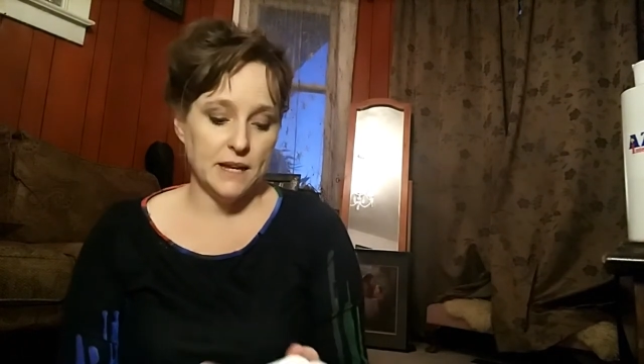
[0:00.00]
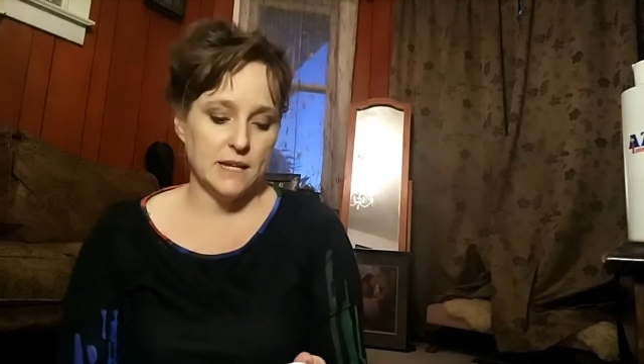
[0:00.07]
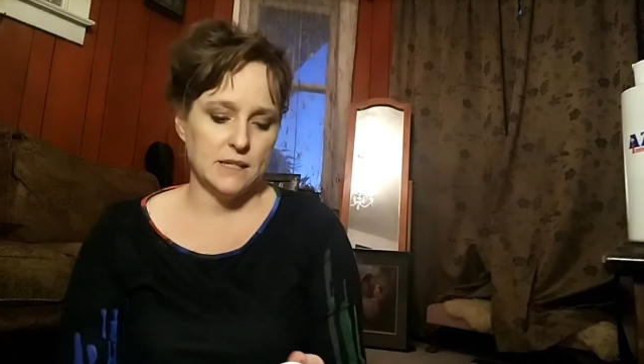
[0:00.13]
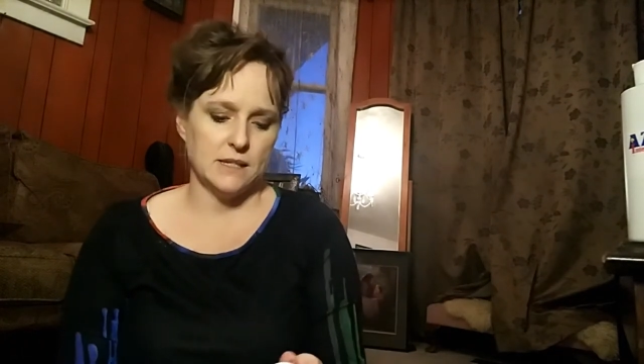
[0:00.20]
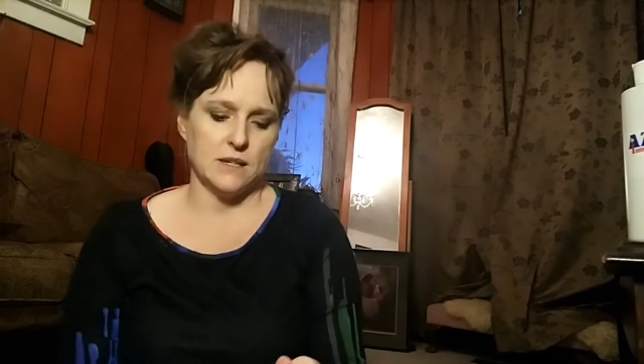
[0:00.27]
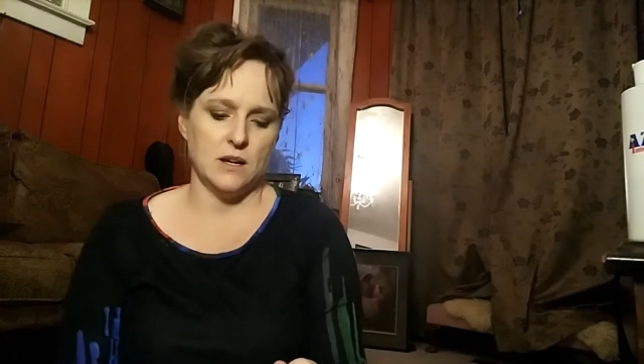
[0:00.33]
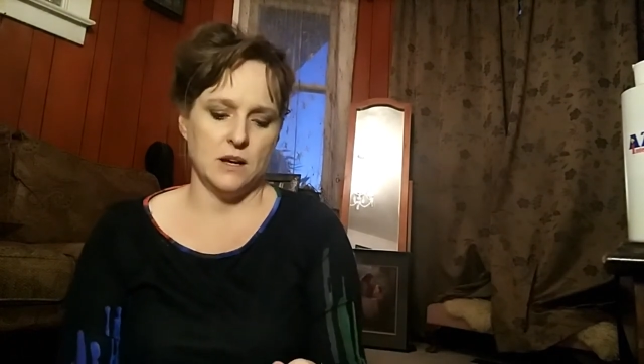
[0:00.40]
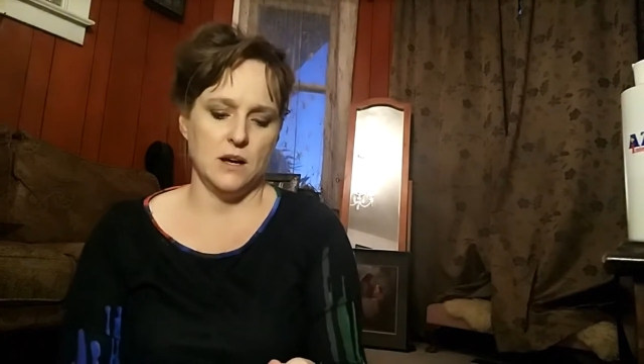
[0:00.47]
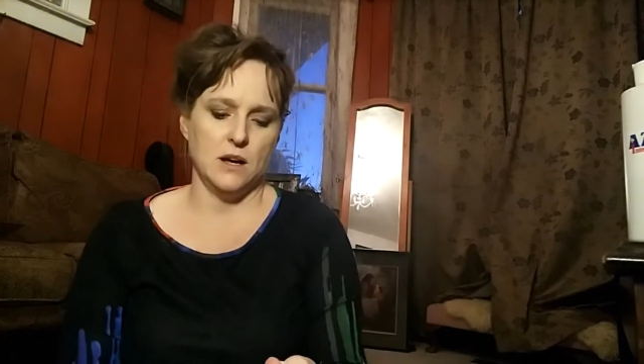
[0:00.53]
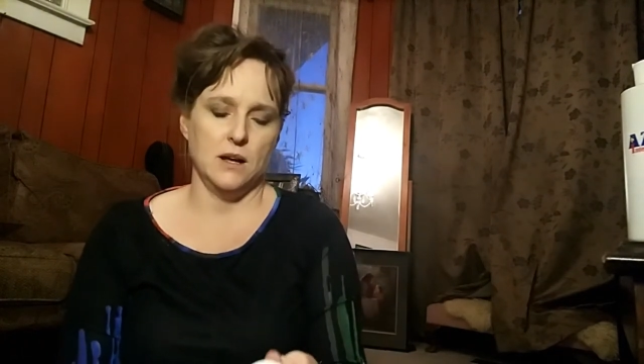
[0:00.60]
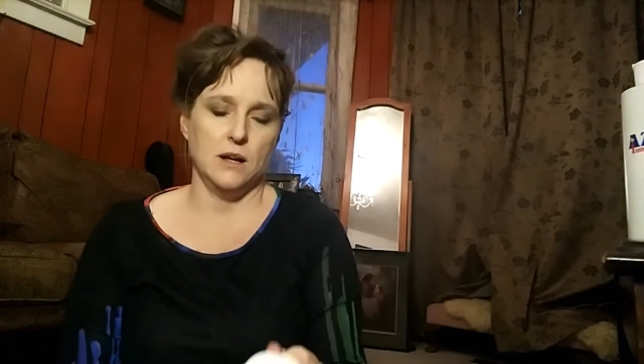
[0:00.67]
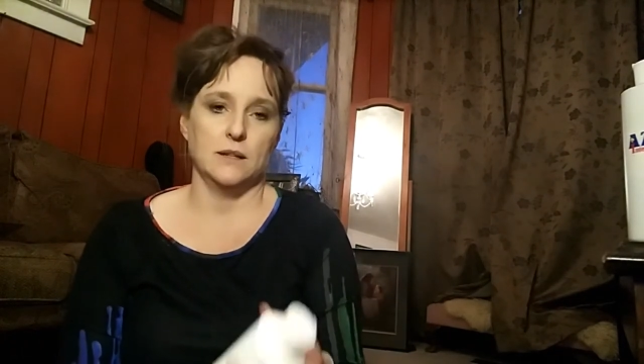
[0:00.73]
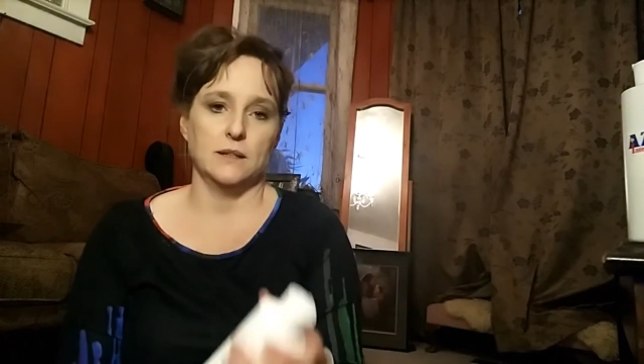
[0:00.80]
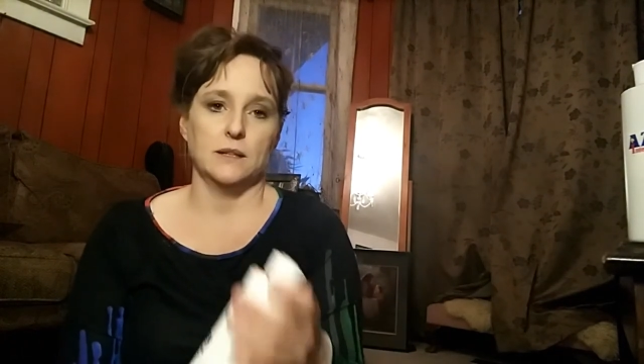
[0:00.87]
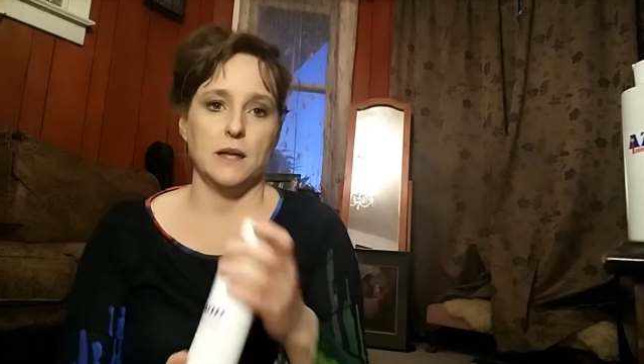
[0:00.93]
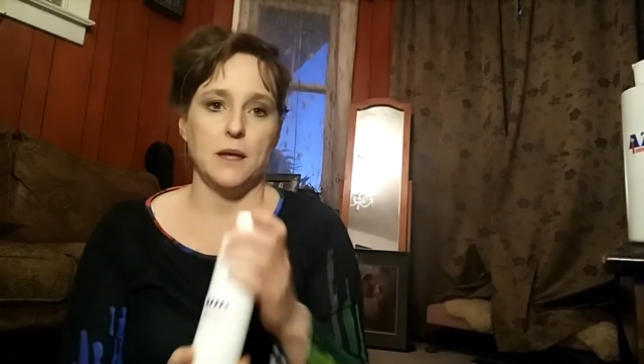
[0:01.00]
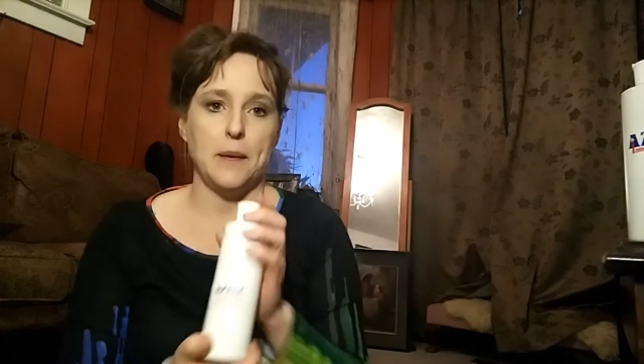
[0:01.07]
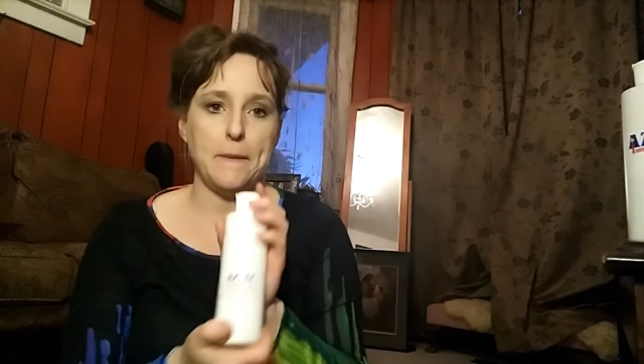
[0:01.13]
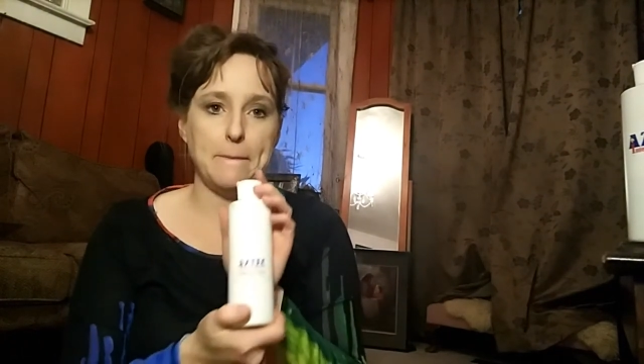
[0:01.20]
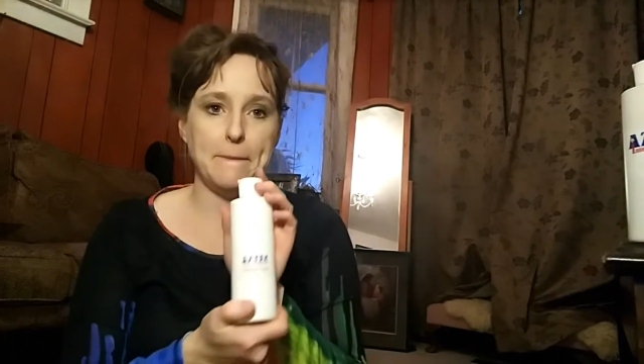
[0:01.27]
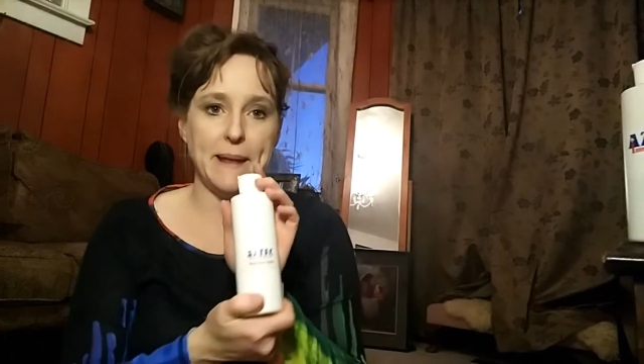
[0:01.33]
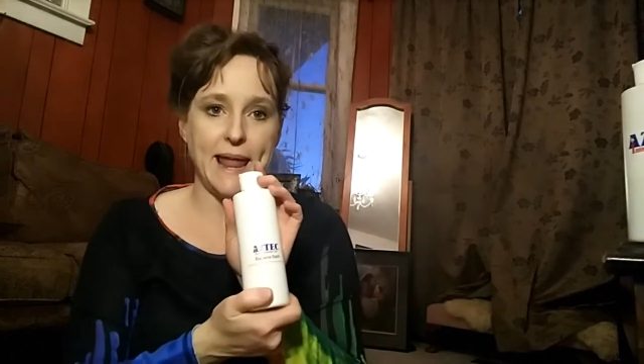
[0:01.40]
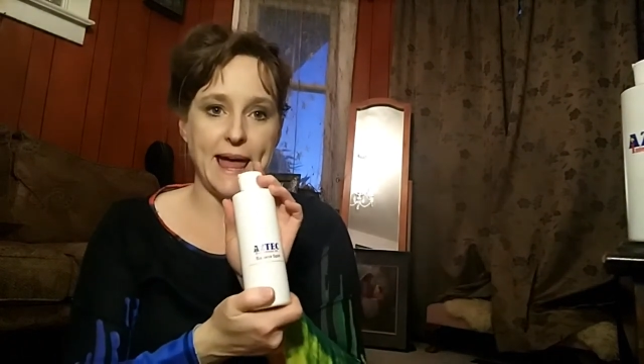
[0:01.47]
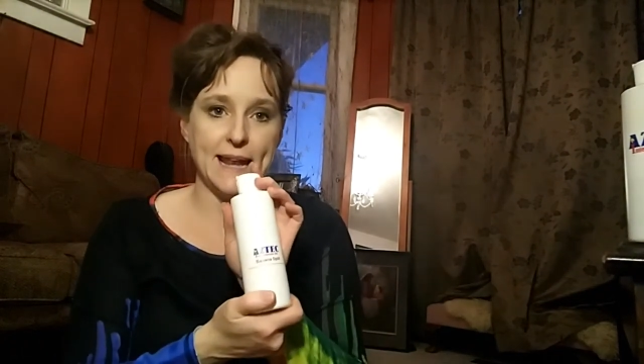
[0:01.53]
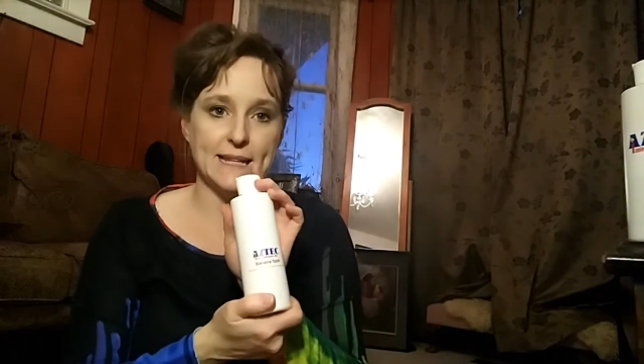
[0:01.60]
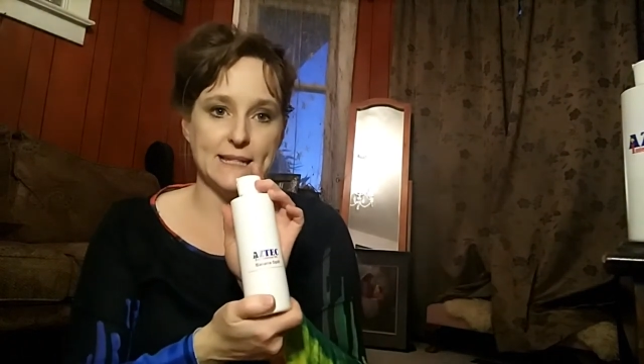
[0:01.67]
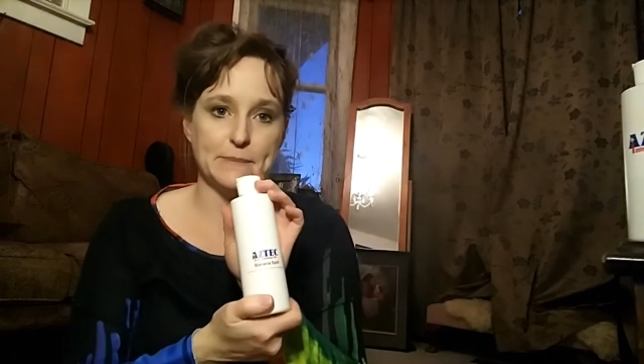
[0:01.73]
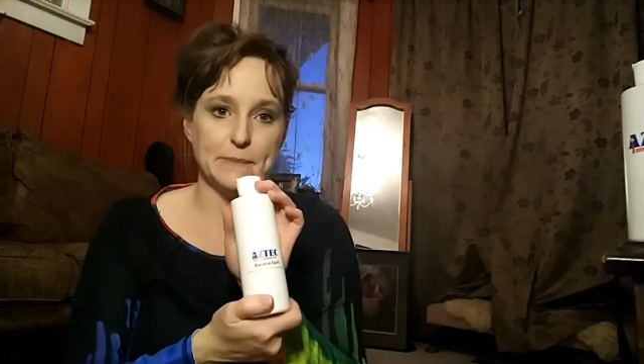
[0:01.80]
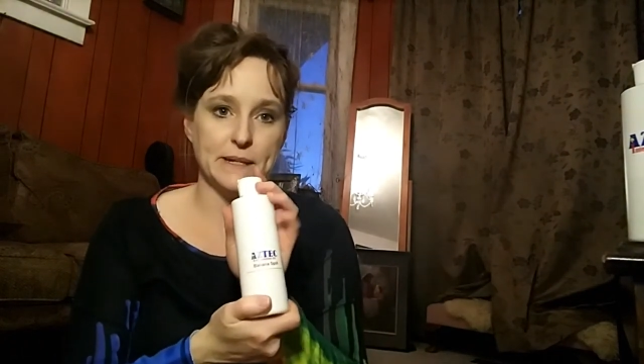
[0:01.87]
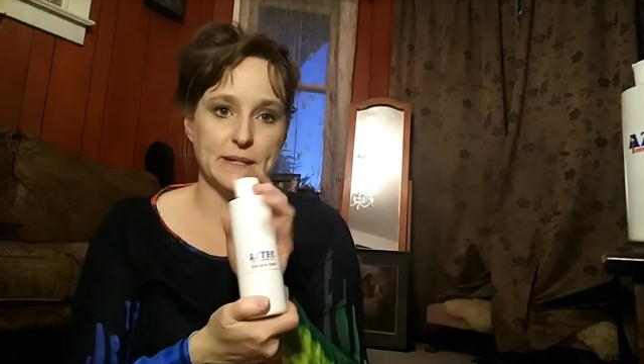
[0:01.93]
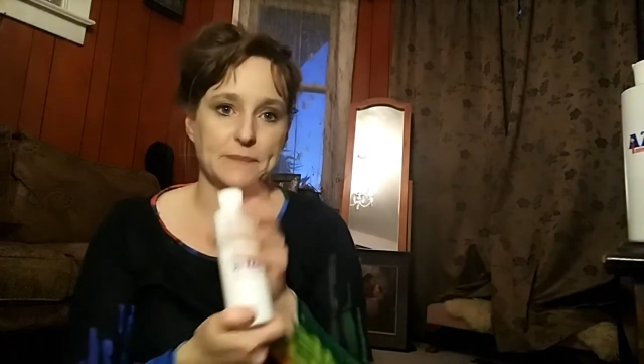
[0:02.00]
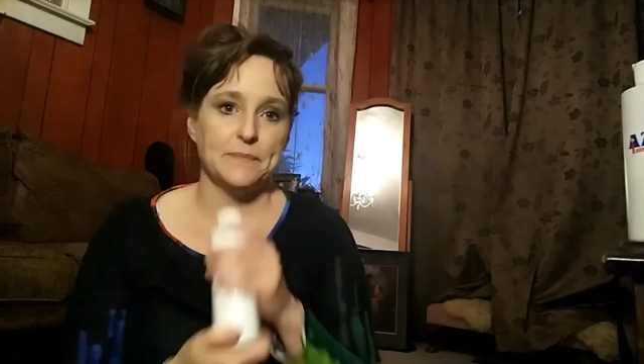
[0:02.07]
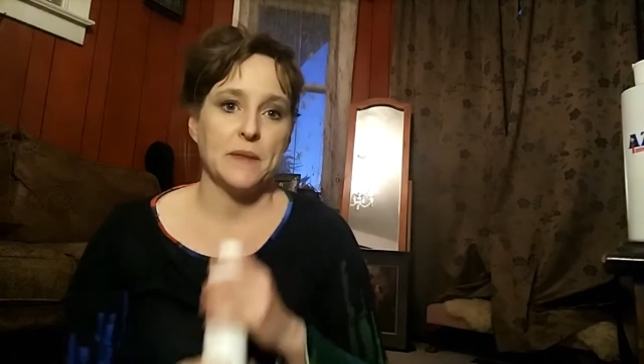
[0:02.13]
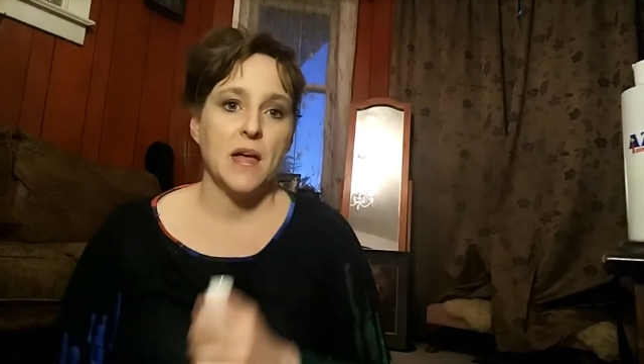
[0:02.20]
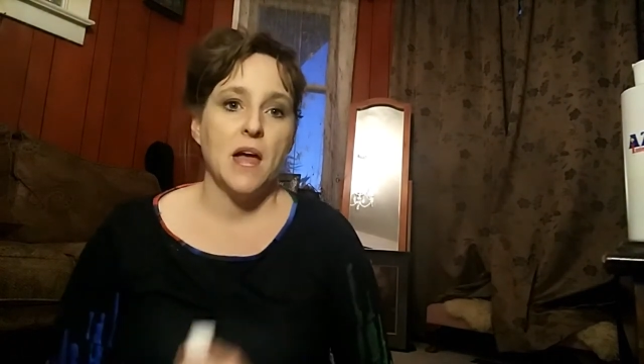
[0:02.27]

is called banana split.